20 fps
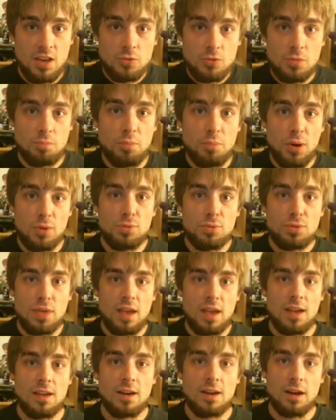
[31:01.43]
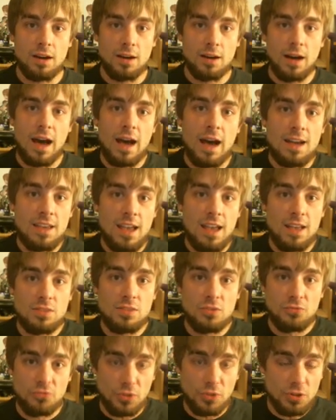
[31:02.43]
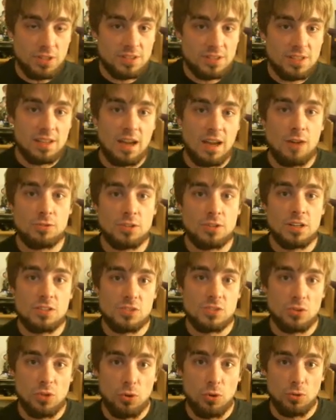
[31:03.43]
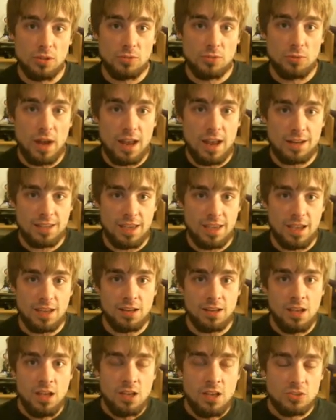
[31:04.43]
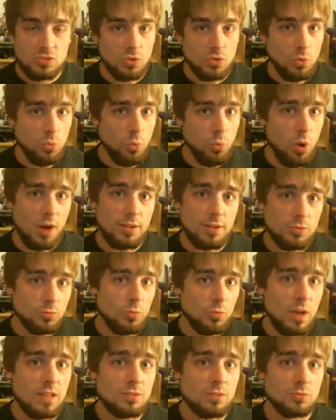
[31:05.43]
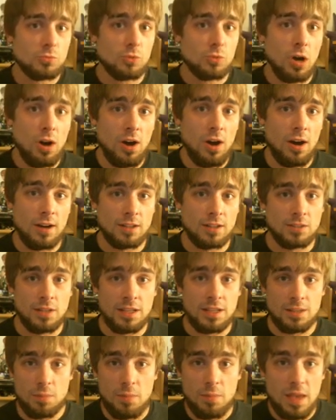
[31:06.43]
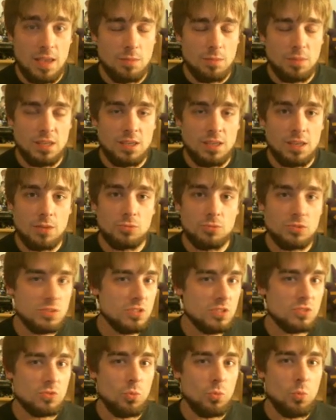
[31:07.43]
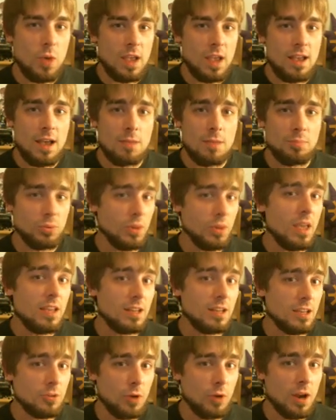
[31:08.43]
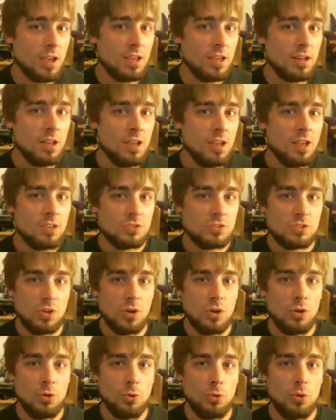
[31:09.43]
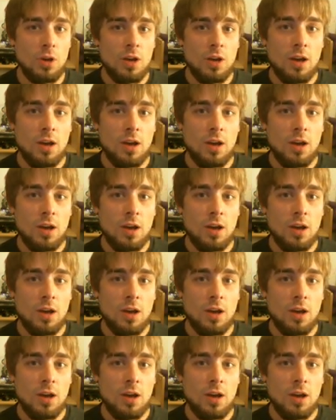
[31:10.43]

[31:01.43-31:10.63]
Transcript: we both I had the Furret to counter his Alolan Raticate. So what went wrong? Maybe it was just the way I played it, right? So